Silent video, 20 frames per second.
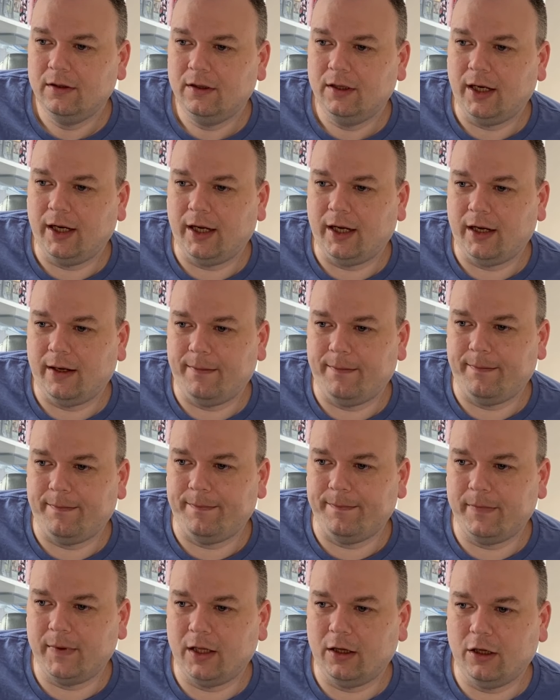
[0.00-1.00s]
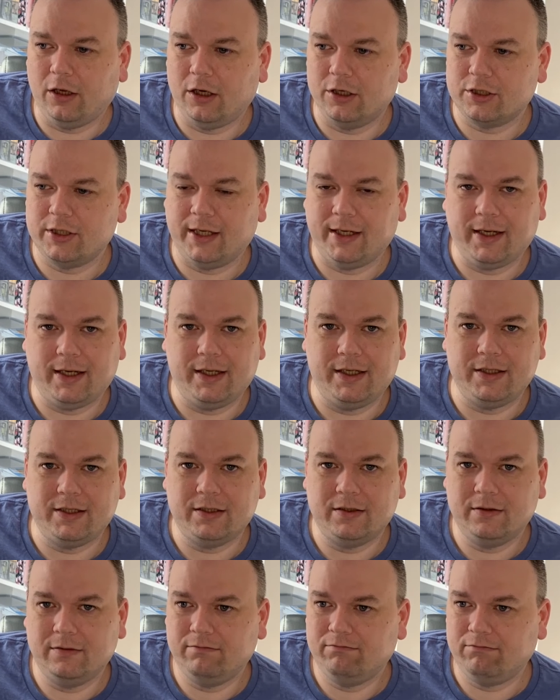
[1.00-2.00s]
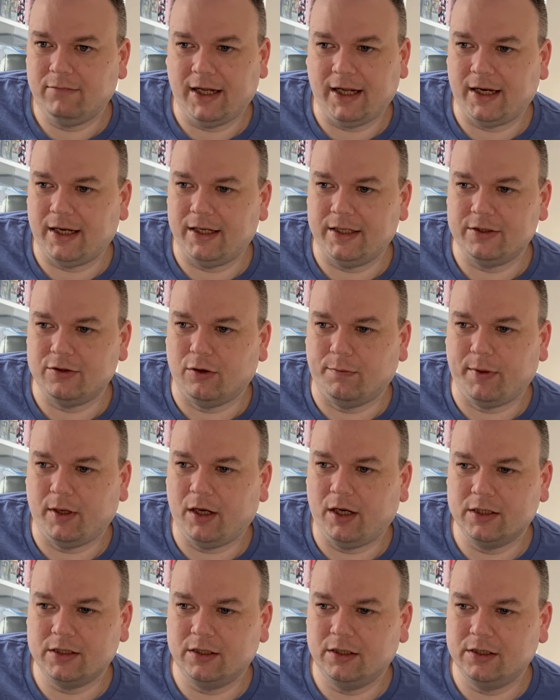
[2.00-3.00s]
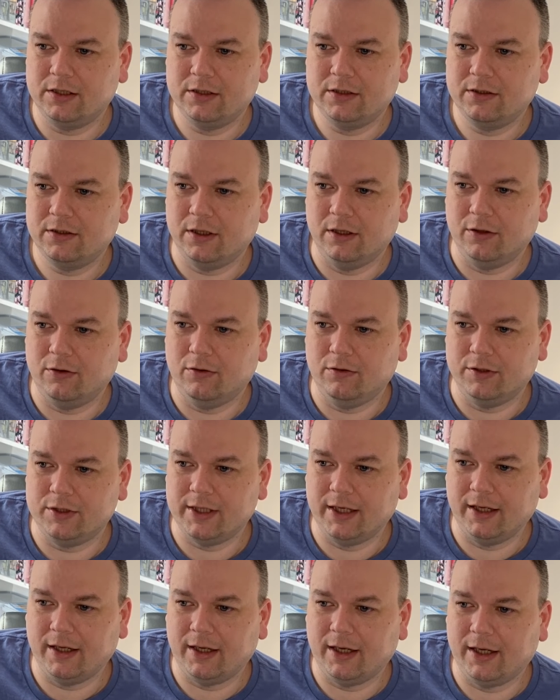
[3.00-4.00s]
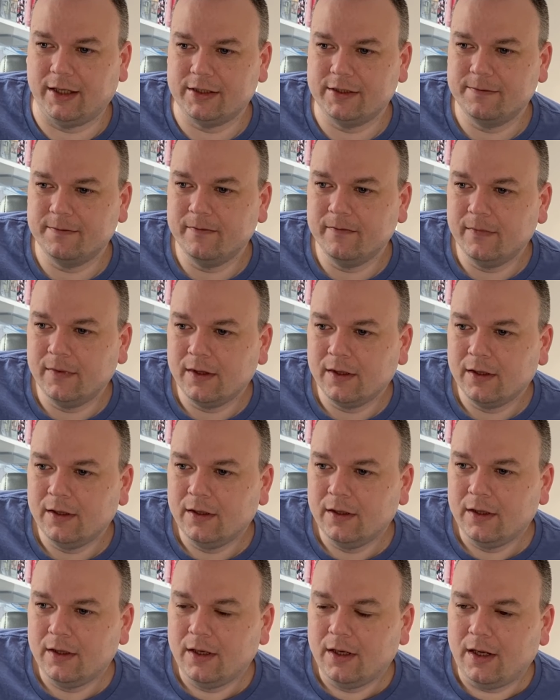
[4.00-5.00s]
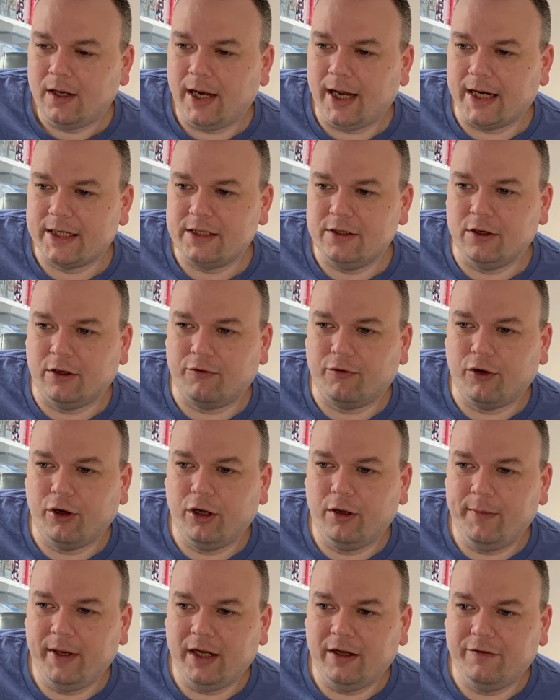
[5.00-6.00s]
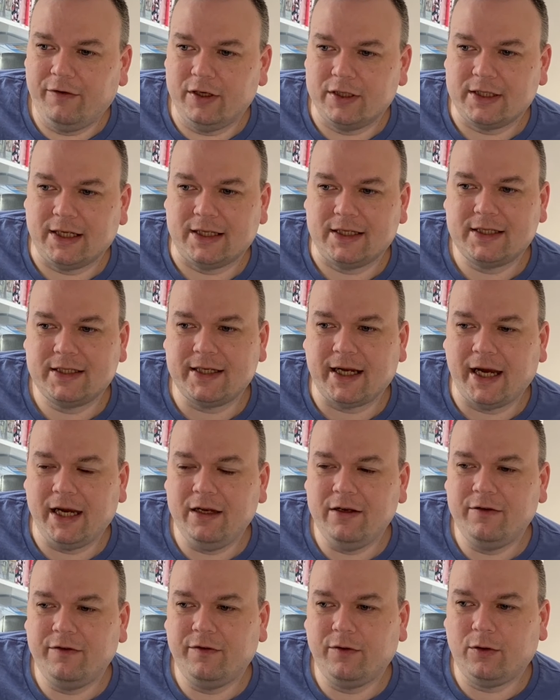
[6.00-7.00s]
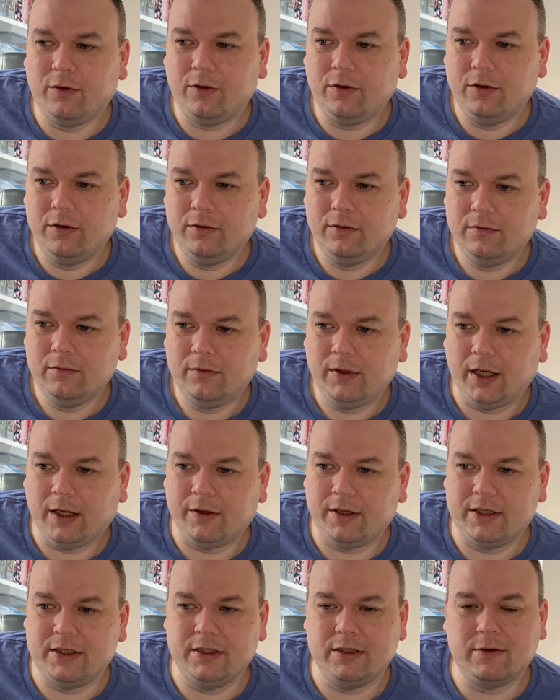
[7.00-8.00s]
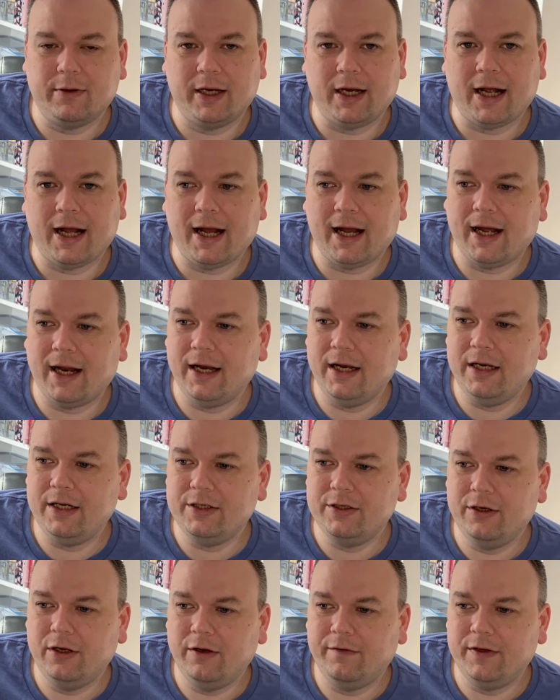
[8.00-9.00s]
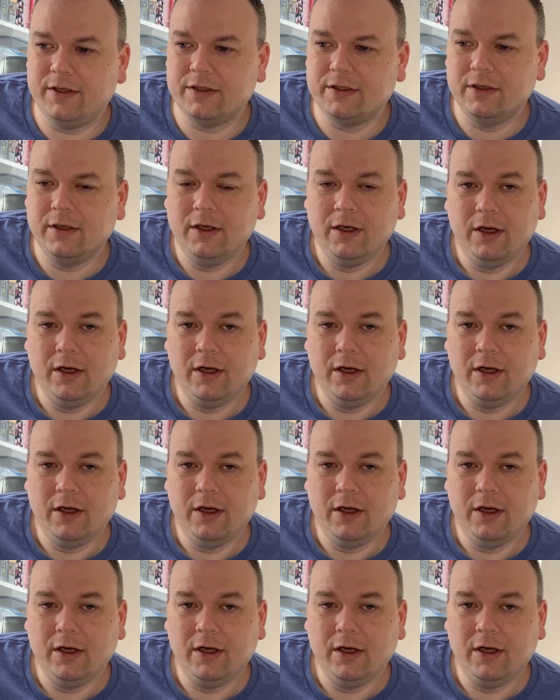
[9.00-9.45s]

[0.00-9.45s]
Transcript: Large letters or parcels can go second class. Next, you've got Royal Mail First Class signed for. Now, this is quite a handy service,